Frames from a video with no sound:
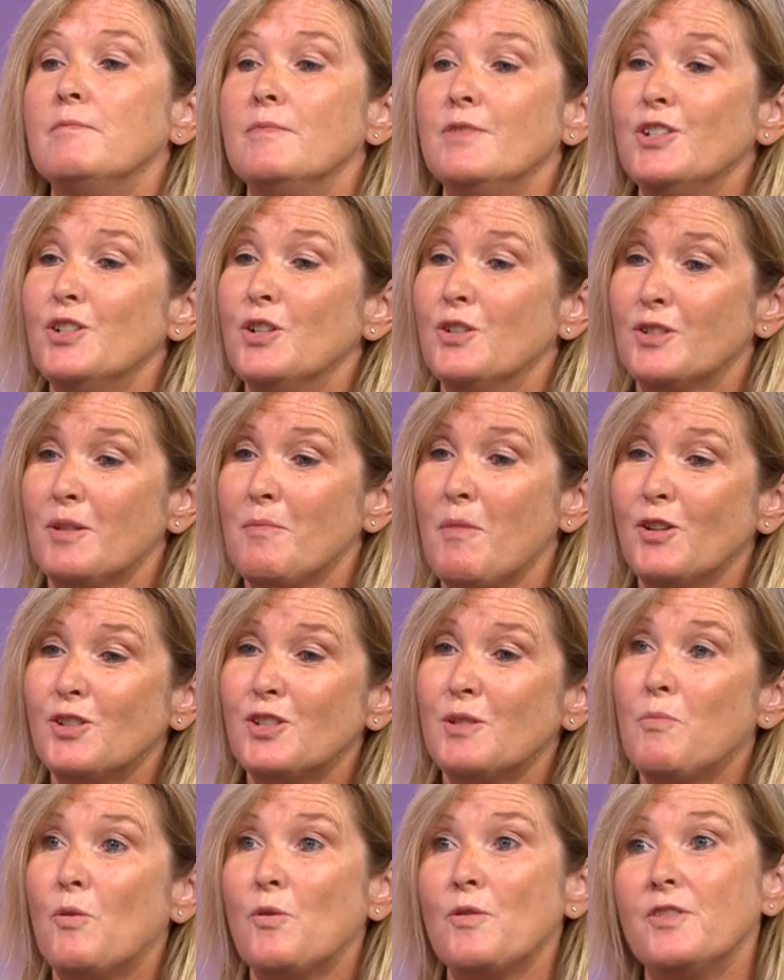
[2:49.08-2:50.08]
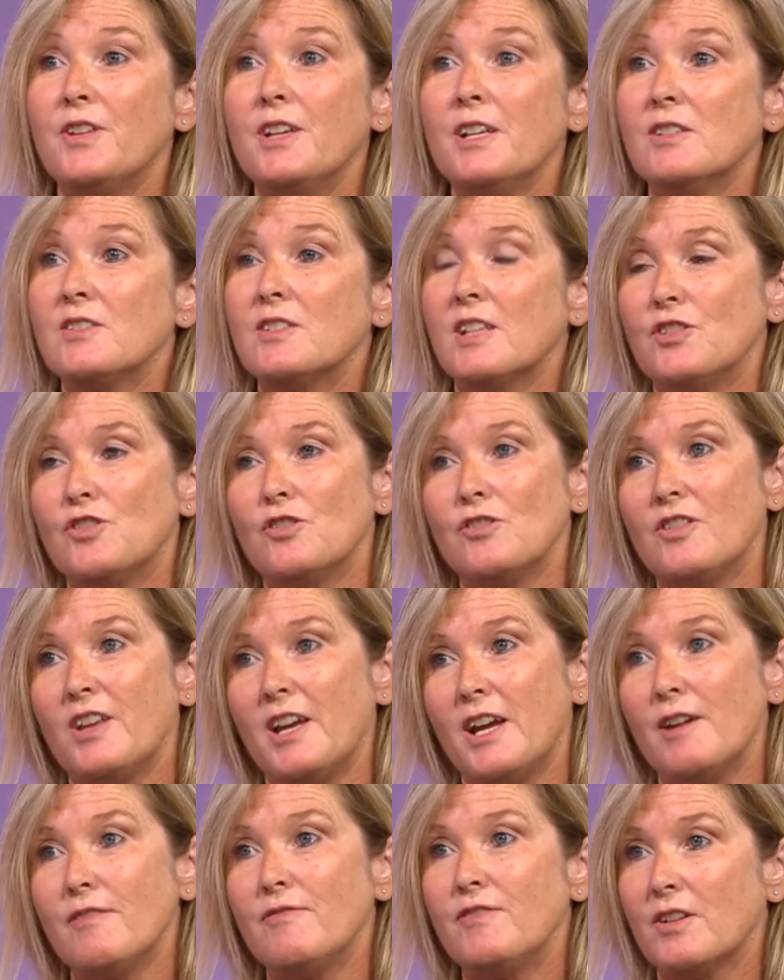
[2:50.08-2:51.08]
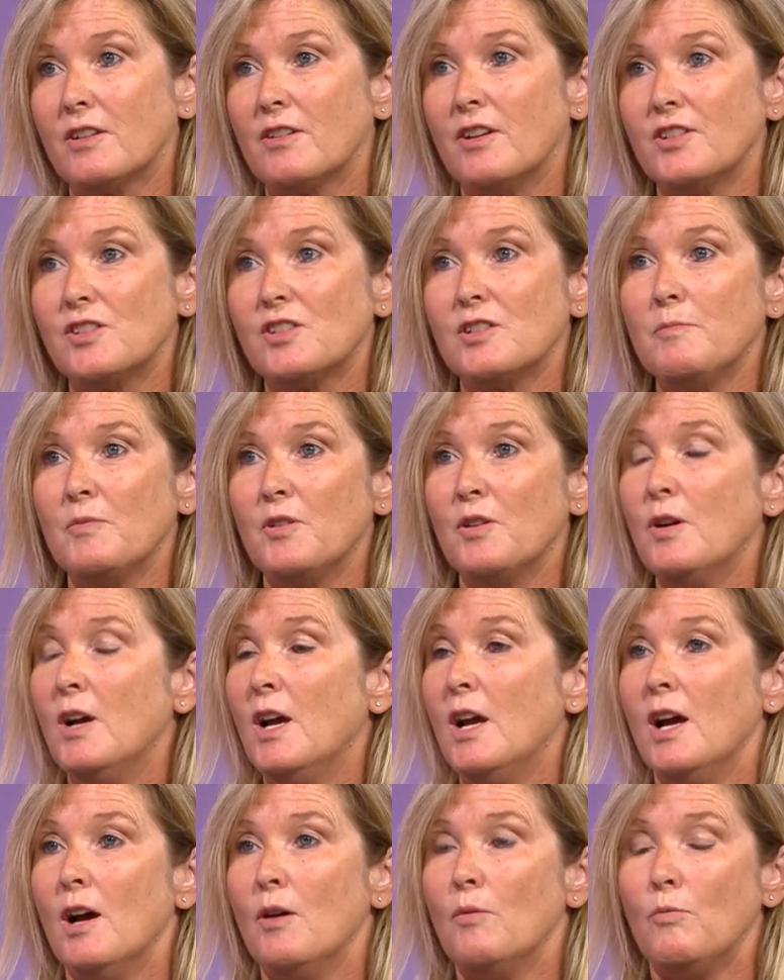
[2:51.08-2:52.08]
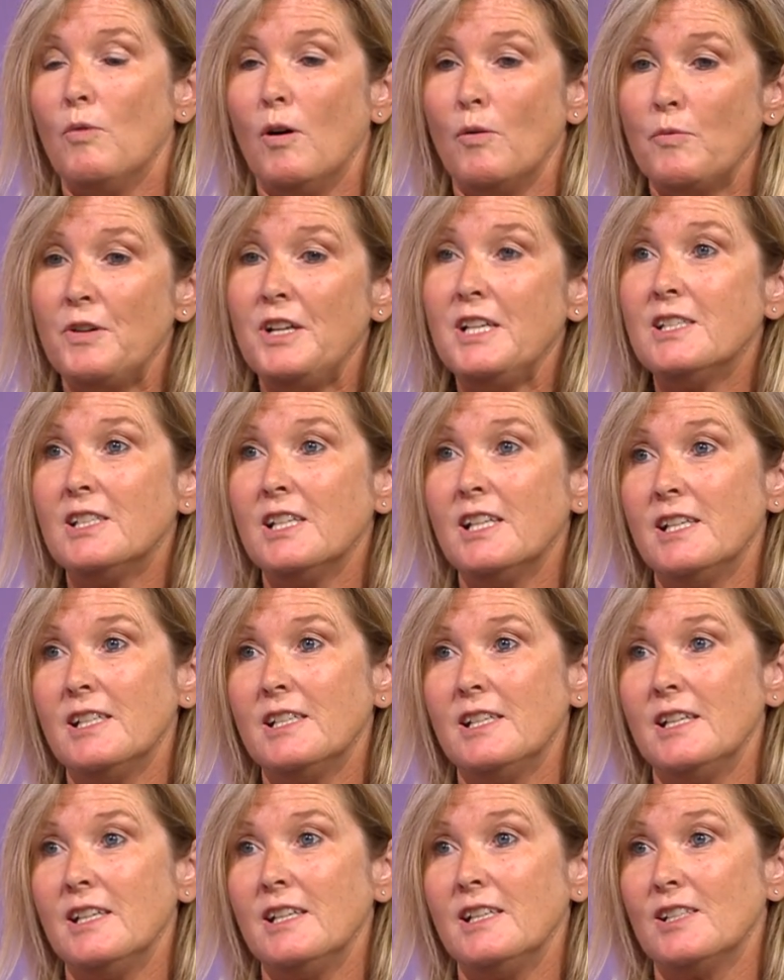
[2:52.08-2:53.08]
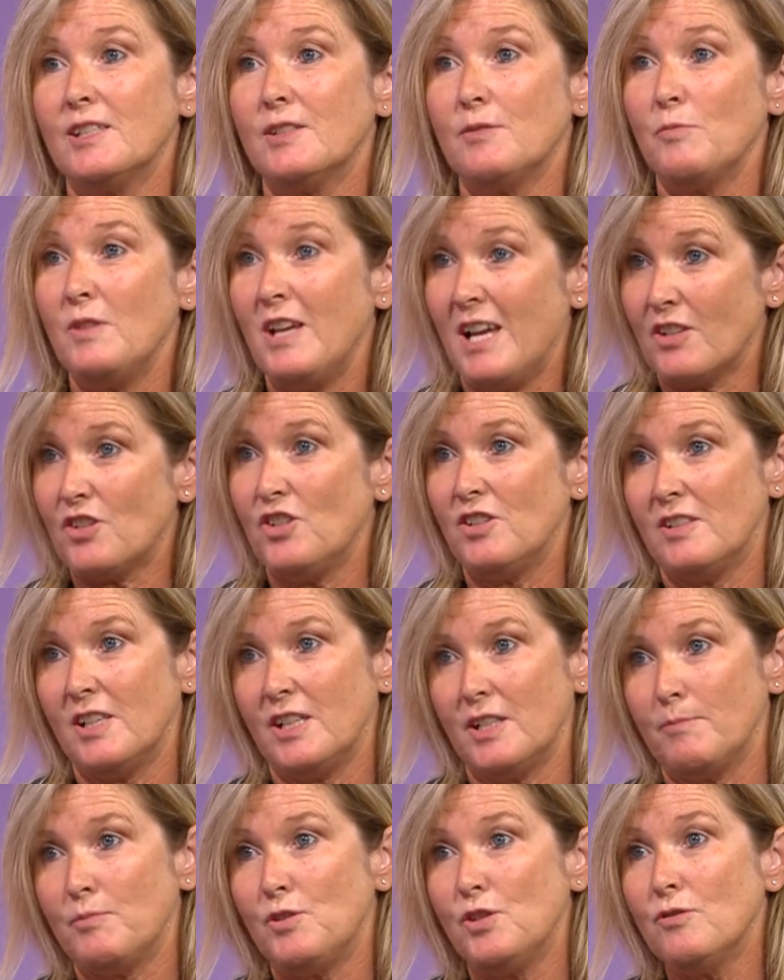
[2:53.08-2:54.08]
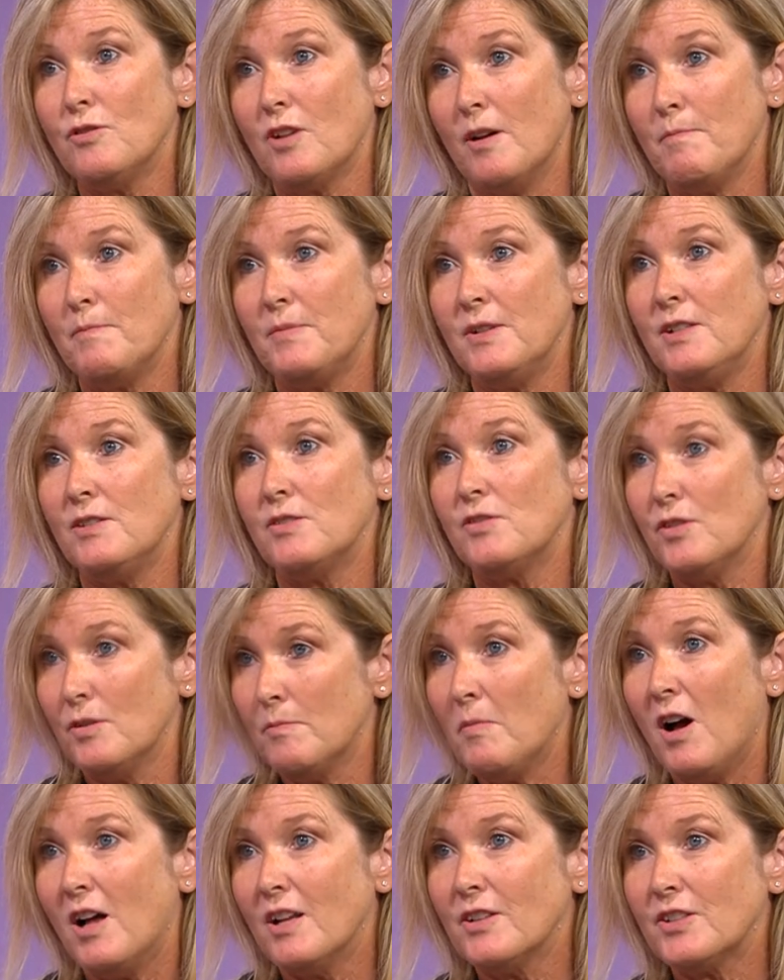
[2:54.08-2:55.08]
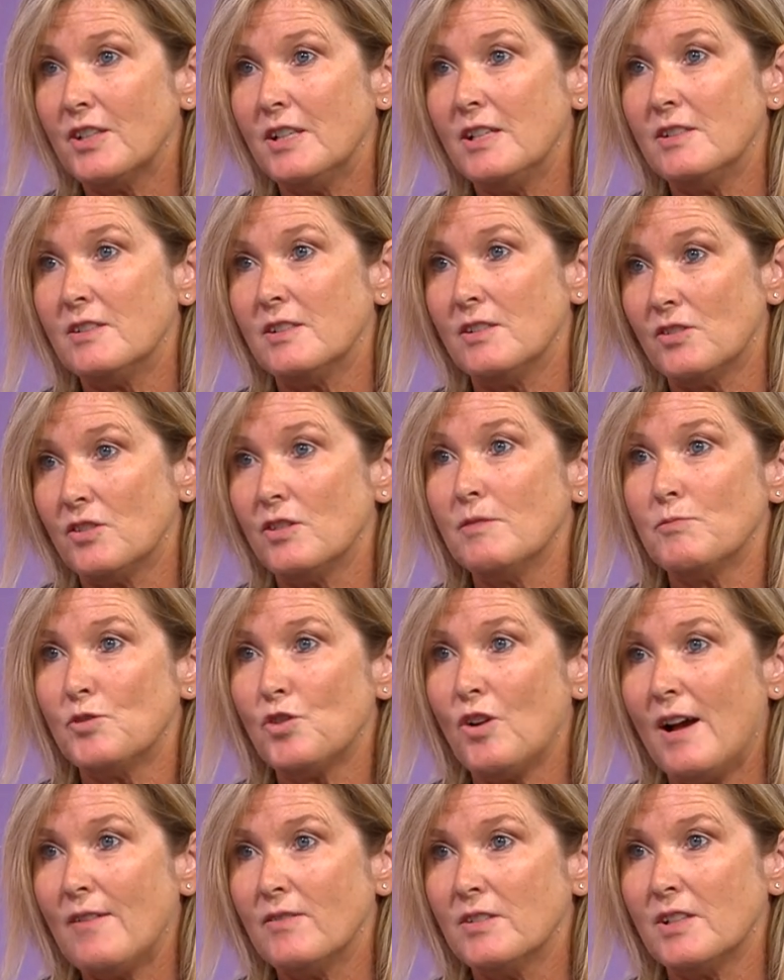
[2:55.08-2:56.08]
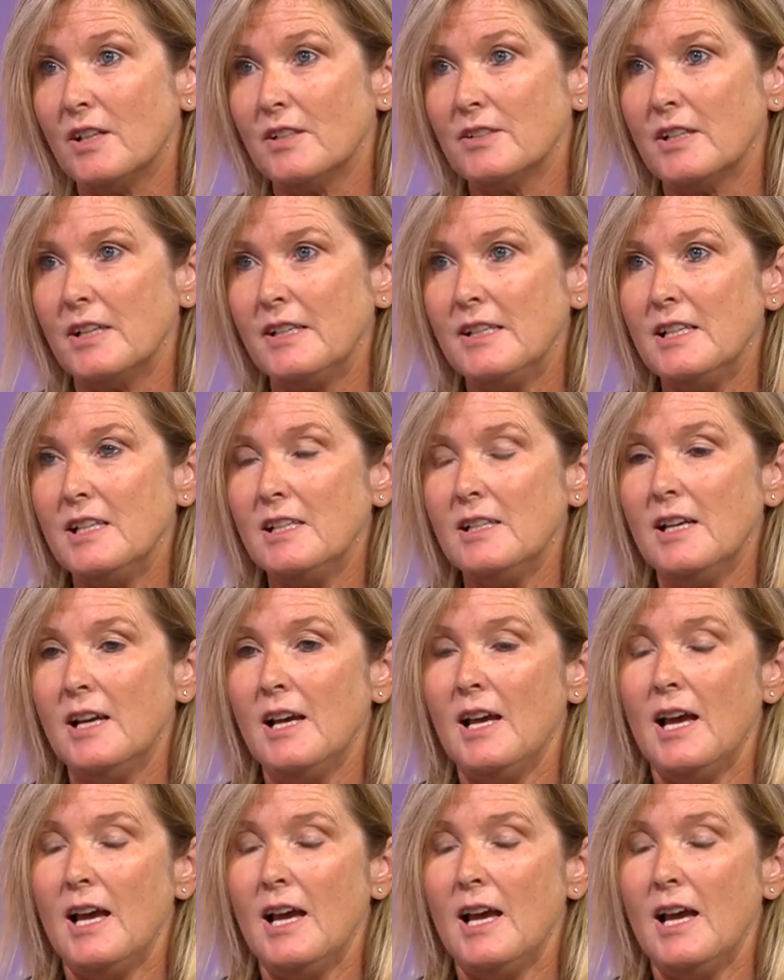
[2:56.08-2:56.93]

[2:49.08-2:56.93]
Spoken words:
you know, the most important thing is that you're there for your customer. What we did is we actually set up two companies, Zoom Holidays and ZoomTravel.ie.